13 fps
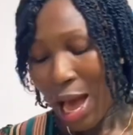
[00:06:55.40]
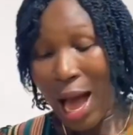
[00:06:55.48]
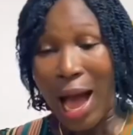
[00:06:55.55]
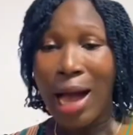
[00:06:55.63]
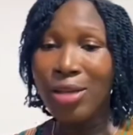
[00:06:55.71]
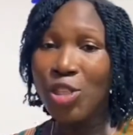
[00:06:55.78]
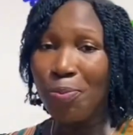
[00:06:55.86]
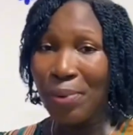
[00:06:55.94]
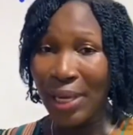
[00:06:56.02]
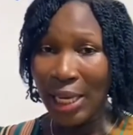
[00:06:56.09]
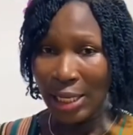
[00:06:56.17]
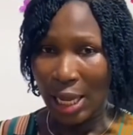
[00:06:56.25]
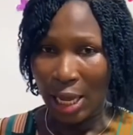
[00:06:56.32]
As a
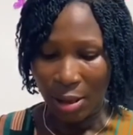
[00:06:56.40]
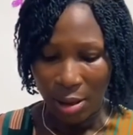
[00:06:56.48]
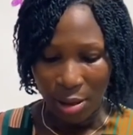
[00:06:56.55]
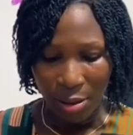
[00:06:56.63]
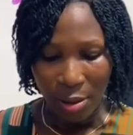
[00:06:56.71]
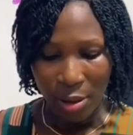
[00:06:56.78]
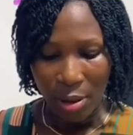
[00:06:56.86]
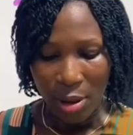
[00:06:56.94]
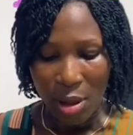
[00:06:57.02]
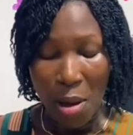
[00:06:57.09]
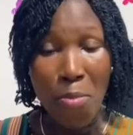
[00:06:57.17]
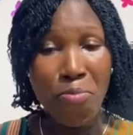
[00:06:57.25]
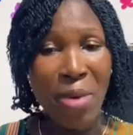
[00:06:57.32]
beginner,
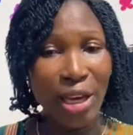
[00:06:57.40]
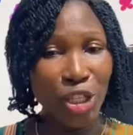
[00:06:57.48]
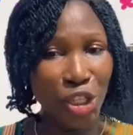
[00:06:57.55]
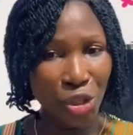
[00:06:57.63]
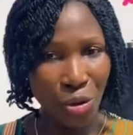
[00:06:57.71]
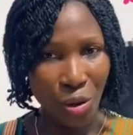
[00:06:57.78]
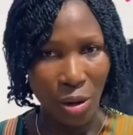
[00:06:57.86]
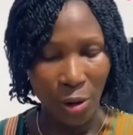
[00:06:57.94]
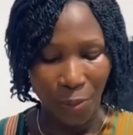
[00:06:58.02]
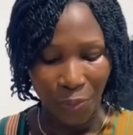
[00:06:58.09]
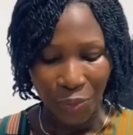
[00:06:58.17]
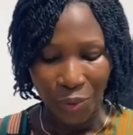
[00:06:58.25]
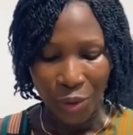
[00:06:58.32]
make sure
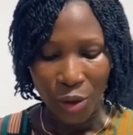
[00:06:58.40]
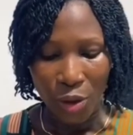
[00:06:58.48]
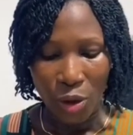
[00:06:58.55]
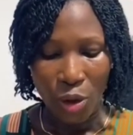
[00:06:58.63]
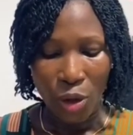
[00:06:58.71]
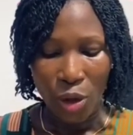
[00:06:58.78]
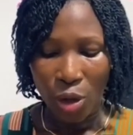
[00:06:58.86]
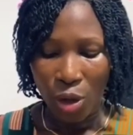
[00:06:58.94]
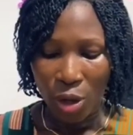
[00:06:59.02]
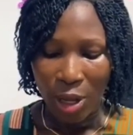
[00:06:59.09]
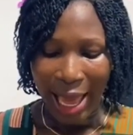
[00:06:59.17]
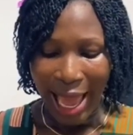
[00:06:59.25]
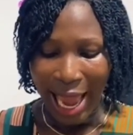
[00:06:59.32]

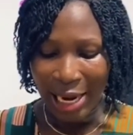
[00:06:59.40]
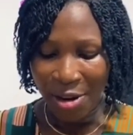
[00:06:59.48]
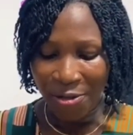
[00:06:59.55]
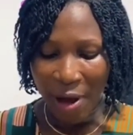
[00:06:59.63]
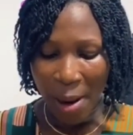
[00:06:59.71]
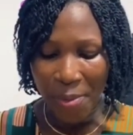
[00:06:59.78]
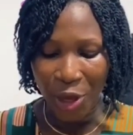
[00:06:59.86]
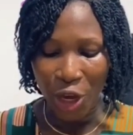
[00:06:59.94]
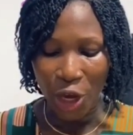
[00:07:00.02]
any fabric you're